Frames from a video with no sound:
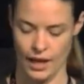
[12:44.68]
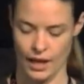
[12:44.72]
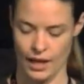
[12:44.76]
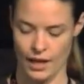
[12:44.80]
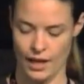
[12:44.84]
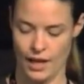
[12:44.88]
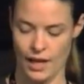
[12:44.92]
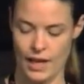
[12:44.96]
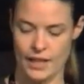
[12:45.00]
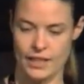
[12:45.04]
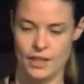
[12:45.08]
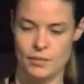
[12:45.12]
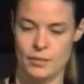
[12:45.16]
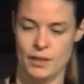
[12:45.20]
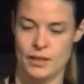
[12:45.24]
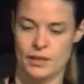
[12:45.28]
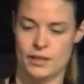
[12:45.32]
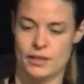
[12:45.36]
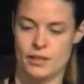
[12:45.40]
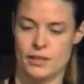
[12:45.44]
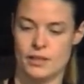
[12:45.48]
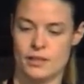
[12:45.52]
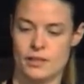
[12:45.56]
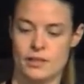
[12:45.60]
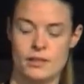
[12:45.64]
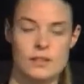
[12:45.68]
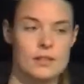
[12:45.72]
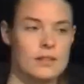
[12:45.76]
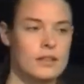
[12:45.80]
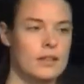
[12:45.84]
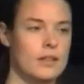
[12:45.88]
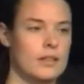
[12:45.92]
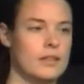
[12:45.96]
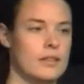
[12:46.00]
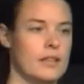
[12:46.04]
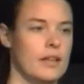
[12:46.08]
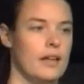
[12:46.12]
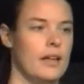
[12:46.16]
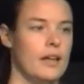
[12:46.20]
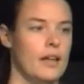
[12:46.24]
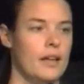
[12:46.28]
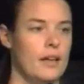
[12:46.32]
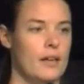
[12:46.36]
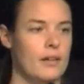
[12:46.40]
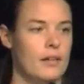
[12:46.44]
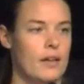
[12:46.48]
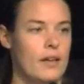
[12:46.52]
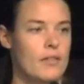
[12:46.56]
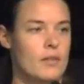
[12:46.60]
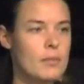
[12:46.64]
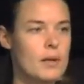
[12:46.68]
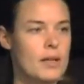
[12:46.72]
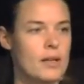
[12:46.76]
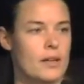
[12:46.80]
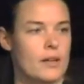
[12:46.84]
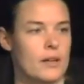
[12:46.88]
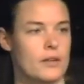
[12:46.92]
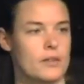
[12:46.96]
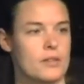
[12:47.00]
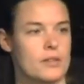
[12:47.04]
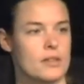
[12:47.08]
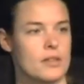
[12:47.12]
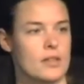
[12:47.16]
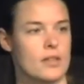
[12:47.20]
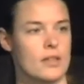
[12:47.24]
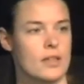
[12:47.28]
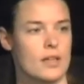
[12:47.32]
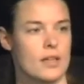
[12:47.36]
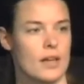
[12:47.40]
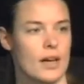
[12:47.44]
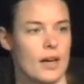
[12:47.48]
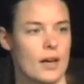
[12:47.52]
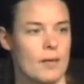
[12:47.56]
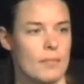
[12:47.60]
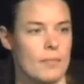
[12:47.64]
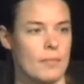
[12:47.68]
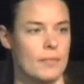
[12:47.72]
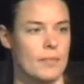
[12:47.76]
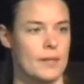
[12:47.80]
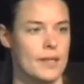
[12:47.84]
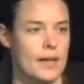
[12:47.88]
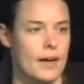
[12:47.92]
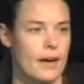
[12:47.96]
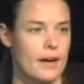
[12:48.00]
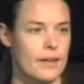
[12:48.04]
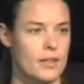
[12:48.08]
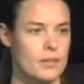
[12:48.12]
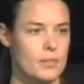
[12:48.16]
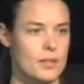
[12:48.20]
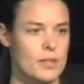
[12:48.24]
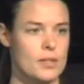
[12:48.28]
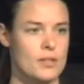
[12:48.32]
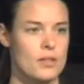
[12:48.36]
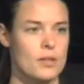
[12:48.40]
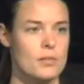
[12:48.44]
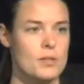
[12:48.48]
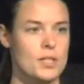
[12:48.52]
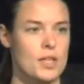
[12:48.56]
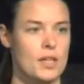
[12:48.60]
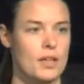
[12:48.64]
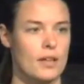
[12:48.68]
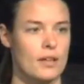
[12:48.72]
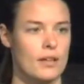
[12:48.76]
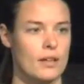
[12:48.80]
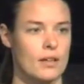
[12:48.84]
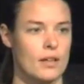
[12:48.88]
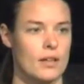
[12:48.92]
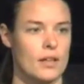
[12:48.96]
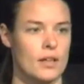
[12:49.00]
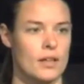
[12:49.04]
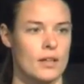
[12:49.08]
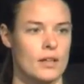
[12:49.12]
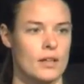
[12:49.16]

Arguments. So everybody knows the arguments object?